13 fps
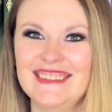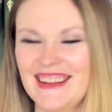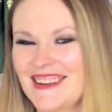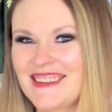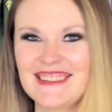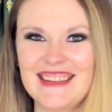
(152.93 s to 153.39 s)

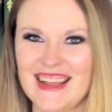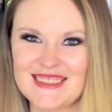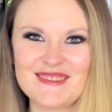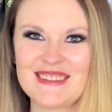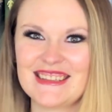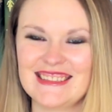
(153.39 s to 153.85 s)
Like it just
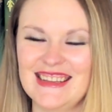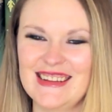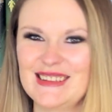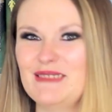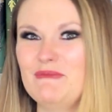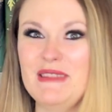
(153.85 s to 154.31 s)
gets what it's
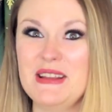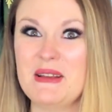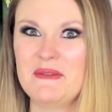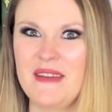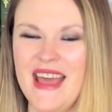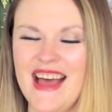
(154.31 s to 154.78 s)
like to be
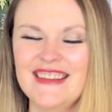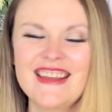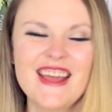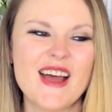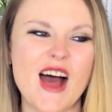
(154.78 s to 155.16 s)
a fan.